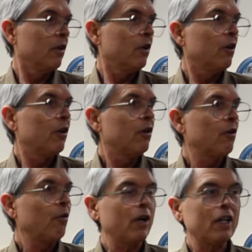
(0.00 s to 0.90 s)
Yeah.
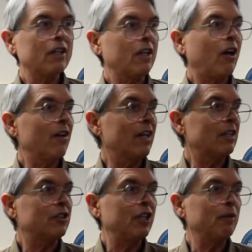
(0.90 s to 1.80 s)
We're not going to call
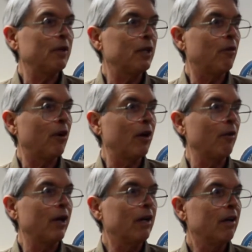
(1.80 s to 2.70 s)
that steam anymore, are we?